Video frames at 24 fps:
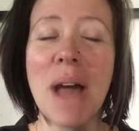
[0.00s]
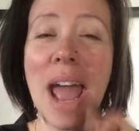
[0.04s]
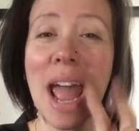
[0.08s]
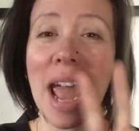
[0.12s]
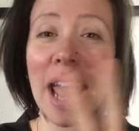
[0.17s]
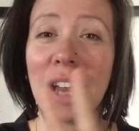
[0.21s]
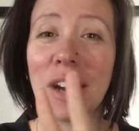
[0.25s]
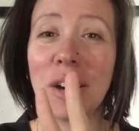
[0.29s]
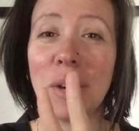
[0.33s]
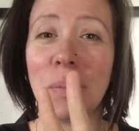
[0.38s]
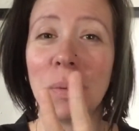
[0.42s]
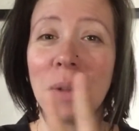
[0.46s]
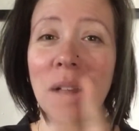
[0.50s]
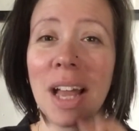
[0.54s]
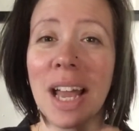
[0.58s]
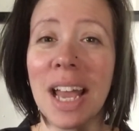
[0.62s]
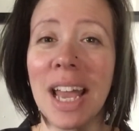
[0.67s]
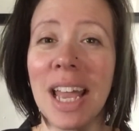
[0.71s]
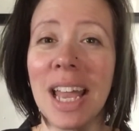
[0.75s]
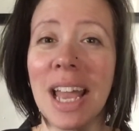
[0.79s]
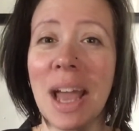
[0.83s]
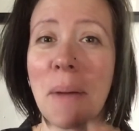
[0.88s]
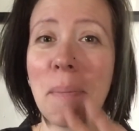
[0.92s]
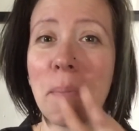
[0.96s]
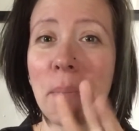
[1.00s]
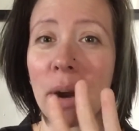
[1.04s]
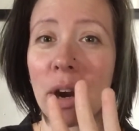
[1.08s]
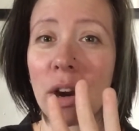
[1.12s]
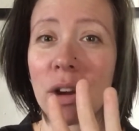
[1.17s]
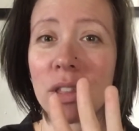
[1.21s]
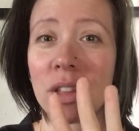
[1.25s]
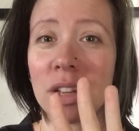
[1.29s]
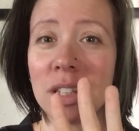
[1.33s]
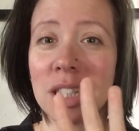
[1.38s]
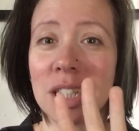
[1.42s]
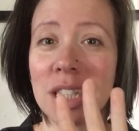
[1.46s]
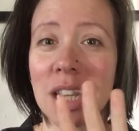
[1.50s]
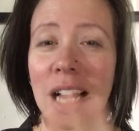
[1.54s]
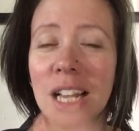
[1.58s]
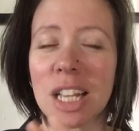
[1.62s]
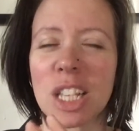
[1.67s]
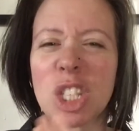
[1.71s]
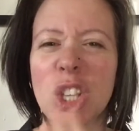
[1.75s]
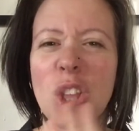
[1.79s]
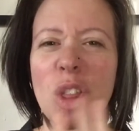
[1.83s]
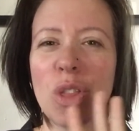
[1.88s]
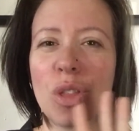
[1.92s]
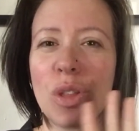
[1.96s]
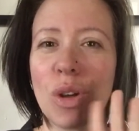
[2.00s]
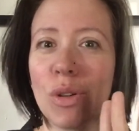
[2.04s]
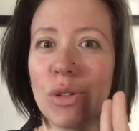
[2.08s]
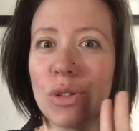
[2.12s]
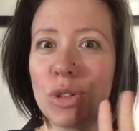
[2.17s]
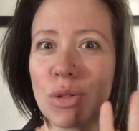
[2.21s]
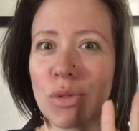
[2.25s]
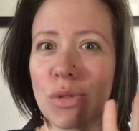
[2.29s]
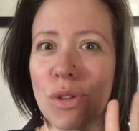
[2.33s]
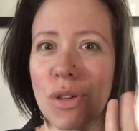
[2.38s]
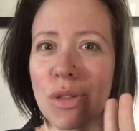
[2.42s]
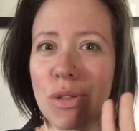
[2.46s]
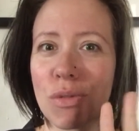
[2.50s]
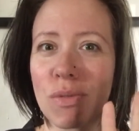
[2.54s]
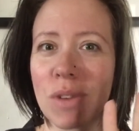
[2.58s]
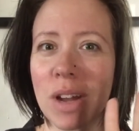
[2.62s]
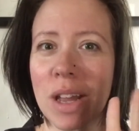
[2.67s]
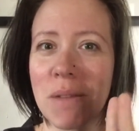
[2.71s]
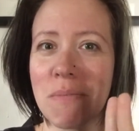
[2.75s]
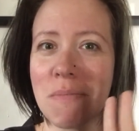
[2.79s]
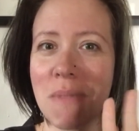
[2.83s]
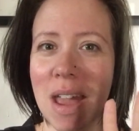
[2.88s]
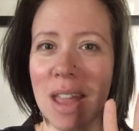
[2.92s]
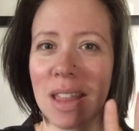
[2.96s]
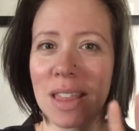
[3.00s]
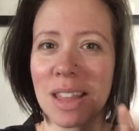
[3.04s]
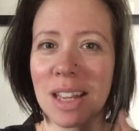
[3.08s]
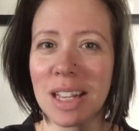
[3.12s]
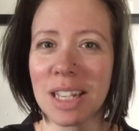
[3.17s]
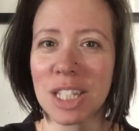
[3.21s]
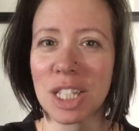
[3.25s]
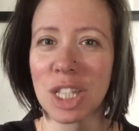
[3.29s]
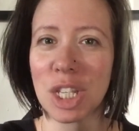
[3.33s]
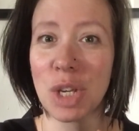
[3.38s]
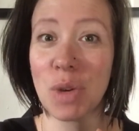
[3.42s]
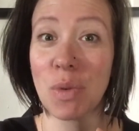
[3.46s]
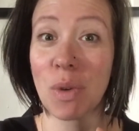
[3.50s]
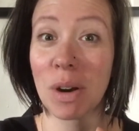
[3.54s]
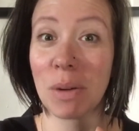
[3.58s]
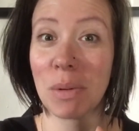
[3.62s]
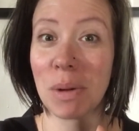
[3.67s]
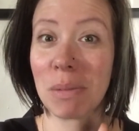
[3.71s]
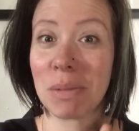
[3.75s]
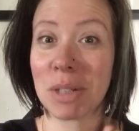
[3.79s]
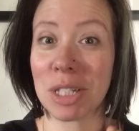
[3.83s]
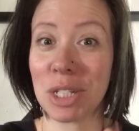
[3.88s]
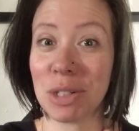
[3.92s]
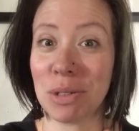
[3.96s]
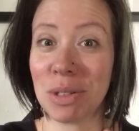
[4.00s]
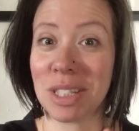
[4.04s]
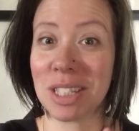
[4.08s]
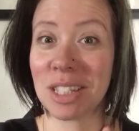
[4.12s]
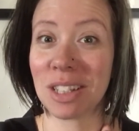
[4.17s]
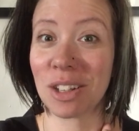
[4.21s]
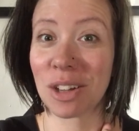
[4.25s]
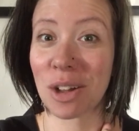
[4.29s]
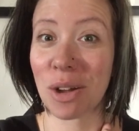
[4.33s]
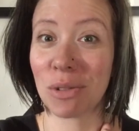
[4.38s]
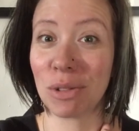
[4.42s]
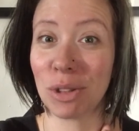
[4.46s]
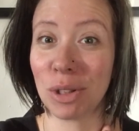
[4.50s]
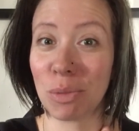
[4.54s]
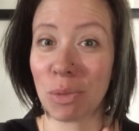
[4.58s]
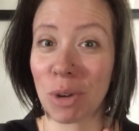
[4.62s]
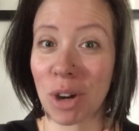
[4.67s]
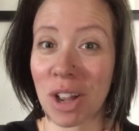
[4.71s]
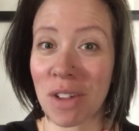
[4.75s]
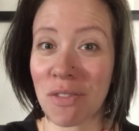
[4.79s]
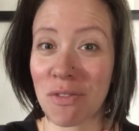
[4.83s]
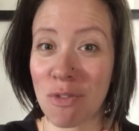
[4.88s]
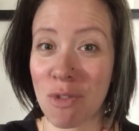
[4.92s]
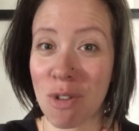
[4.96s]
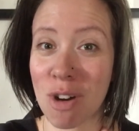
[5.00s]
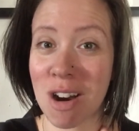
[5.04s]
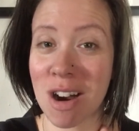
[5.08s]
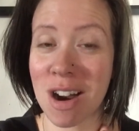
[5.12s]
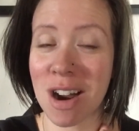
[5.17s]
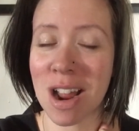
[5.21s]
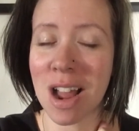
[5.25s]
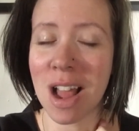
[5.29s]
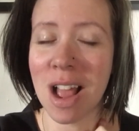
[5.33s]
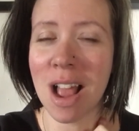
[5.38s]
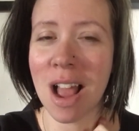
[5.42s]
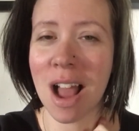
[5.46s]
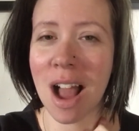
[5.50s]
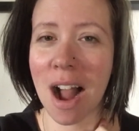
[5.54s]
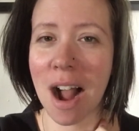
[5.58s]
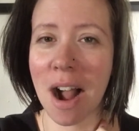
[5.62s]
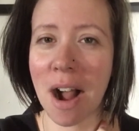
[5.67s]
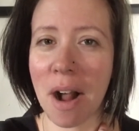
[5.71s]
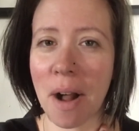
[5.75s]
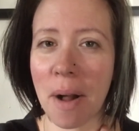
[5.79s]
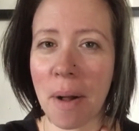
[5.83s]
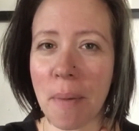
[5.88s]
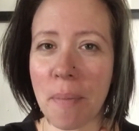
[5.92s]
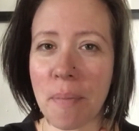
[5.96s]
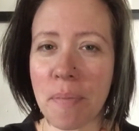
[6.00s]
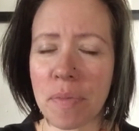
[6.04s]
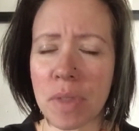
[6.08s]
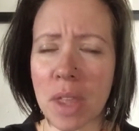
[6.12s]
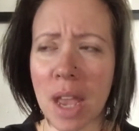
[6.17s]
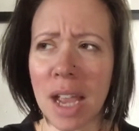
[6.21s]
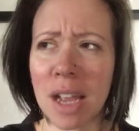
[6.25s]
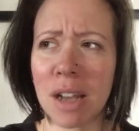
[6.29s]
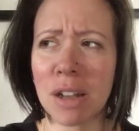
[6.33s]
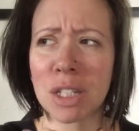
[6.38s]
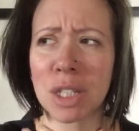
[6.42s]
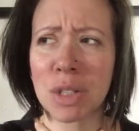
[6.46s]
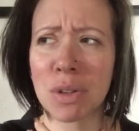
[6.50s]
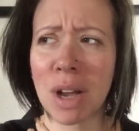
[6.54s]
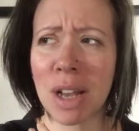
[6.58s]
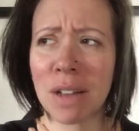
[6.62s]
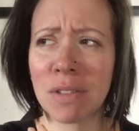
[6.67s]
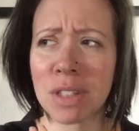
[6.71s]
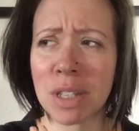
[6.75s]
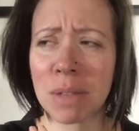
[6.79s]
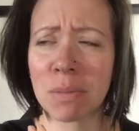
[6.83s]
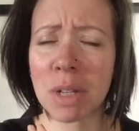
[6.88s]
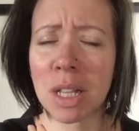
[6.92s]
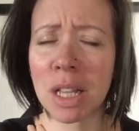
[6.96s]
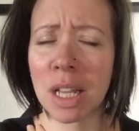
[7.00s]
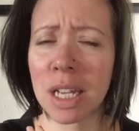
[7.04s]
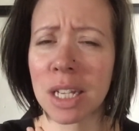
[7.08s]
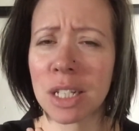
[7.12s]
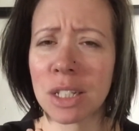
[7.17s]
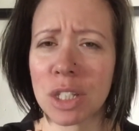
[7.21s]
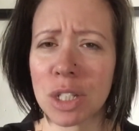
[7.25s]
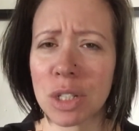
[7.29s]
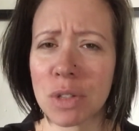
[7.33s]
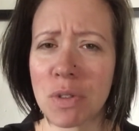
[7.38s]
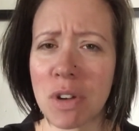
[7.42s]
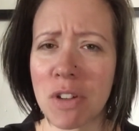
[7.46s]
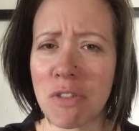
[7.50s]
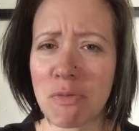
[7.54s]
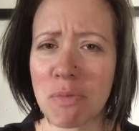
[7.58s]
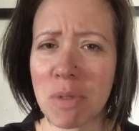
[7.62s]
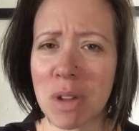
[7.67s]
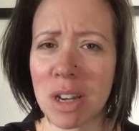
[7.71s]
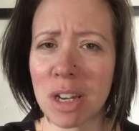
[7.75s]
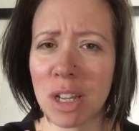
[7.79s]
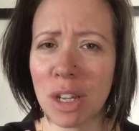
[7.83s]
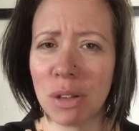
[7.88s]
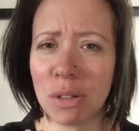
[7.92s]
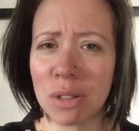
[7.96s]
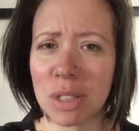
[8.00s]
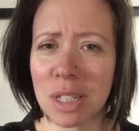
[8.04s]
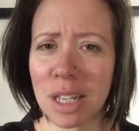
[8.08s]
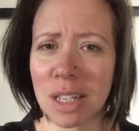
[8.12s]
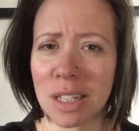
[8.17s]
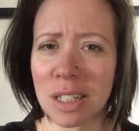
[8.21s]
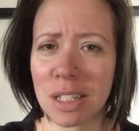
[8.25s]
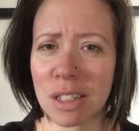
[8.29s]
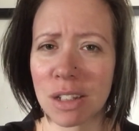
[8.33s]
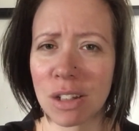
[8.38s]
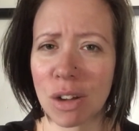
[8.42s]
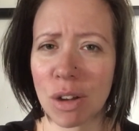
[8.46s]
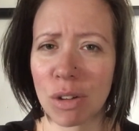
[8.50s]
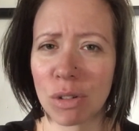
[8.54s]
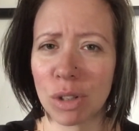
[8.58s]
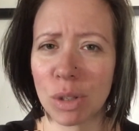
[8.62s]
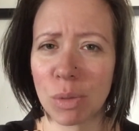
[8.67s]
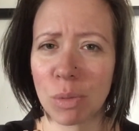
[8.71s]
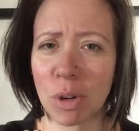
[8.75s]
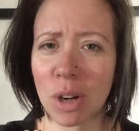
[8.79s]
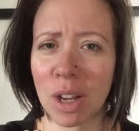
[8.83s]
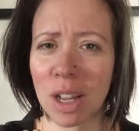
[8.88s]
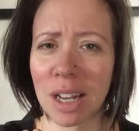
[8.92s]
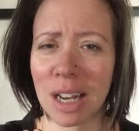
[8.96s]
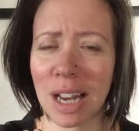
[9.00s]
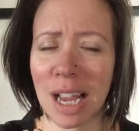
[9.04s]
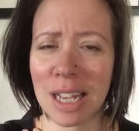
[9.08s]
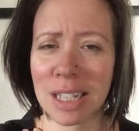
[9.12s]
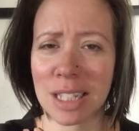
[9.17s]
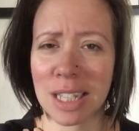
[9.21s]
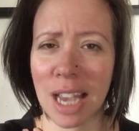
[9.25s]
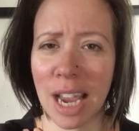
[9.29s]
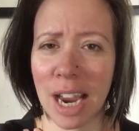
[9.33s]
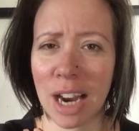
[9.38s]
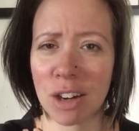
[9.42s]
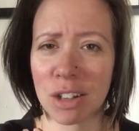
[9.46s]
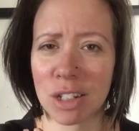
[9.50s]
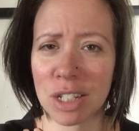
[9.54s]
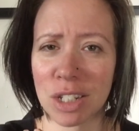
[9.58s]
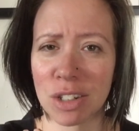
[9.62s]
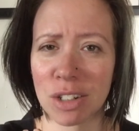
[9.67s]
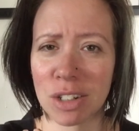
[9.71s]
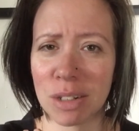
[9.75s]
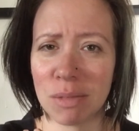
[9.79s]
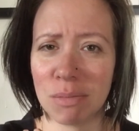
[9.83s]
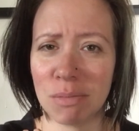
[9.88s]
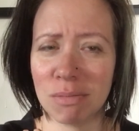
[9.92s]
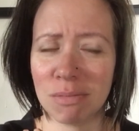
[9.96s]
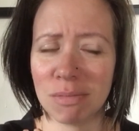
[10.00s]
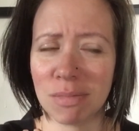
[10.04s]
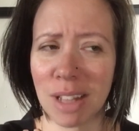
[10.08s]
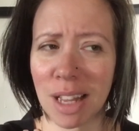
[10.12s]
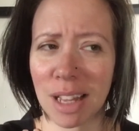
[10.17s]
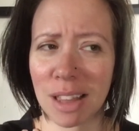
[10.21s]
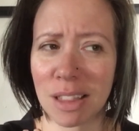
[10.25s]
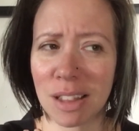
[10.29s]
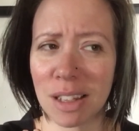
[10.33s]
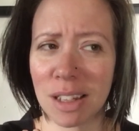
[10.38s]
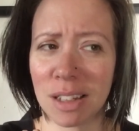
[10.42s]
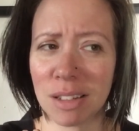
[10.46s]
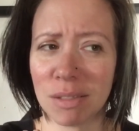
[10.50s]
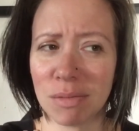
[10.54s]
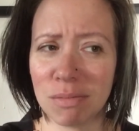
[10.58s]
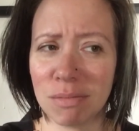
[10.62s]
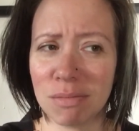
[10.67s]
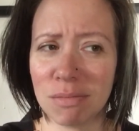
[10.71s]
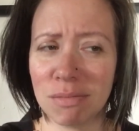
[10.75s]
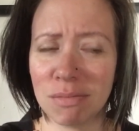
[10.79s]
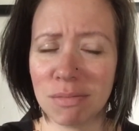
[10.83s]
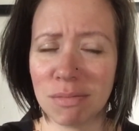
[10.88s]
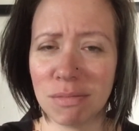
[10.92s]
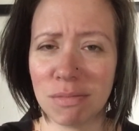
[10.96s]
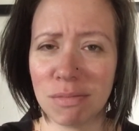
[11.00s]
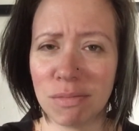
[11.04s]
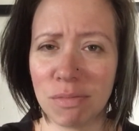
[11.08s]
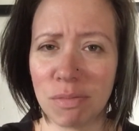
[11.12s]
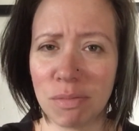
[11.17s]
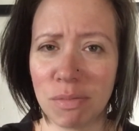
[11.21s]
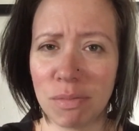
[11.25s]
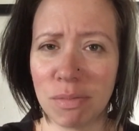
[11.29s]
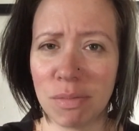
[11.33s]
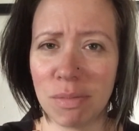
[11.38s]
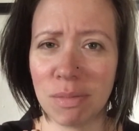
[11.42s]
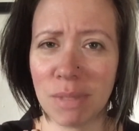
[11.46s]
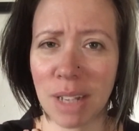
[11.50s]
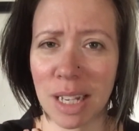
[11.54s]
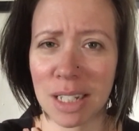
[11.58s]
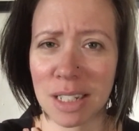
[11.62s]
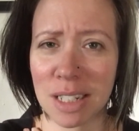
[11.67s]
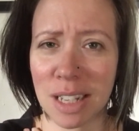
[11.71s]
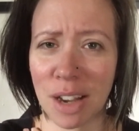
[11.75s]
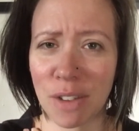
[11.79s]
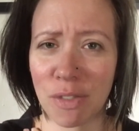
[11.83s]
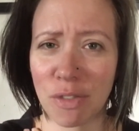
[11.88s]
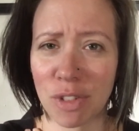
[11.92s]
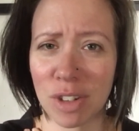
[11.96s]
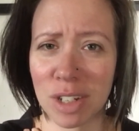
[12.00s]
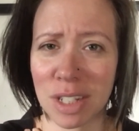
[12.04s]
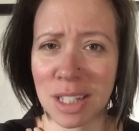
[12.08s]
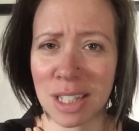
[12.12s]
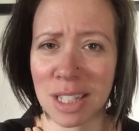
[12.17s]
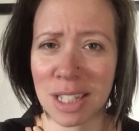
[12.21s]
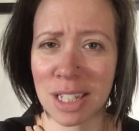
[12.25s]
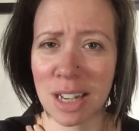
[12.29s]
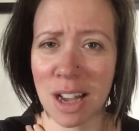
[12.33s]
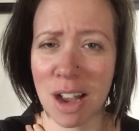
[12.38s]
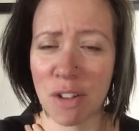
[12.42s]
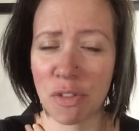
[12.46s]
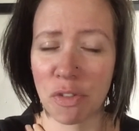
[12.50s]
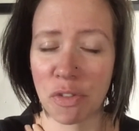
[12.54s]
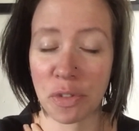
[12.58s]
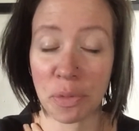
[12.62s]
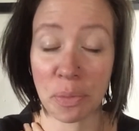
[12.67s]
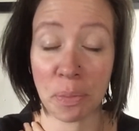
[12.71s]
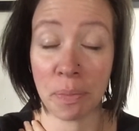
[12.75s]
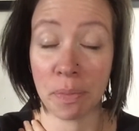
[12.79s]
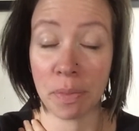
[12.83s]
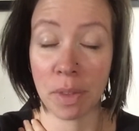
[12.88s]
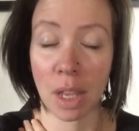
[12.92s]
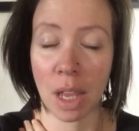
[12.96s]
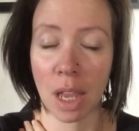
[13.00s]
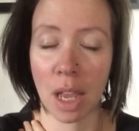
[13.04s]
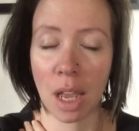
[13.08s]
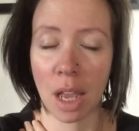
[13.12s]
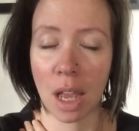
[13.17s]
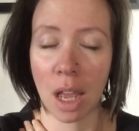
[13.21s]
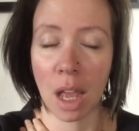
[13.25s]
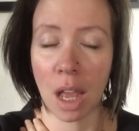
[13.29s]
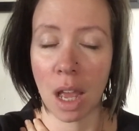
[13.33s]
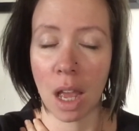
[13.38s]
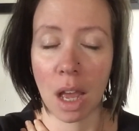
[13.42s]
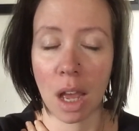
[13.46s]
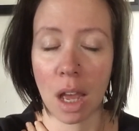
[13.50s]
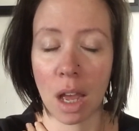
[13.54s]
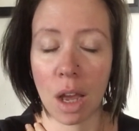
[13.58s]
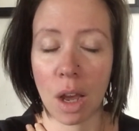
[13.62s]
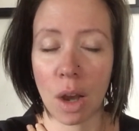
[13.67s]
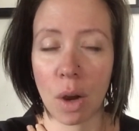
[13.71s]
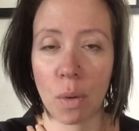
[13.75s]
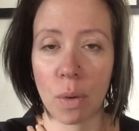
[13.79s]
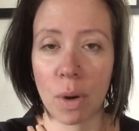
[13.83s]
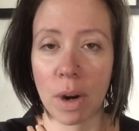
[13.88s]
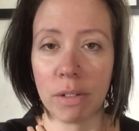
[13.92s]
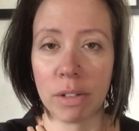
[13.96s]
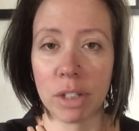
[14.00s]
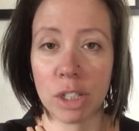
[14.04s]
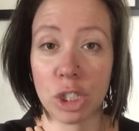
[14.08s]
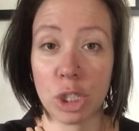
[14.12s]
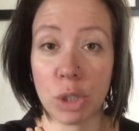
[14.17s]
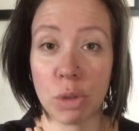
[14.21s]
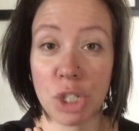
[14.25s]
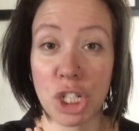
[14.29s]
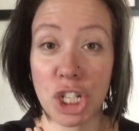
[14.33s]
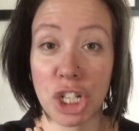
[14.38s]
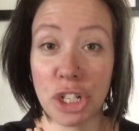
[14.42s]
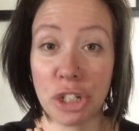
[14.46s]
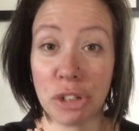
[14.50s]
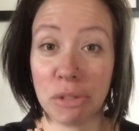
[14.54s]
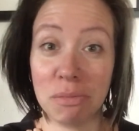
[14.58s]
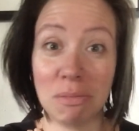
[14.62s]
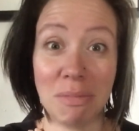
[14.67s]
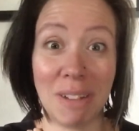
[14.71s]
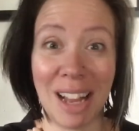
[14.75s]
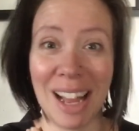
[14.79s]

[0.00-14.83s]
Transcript: Anal play, marathon sex, those are the three main things that you want to be able to use silicone lubricant for. I also have some clients who have been using silicone lubricant as a hair serum, like the anti-frizz stuff. Whatever, do what you do.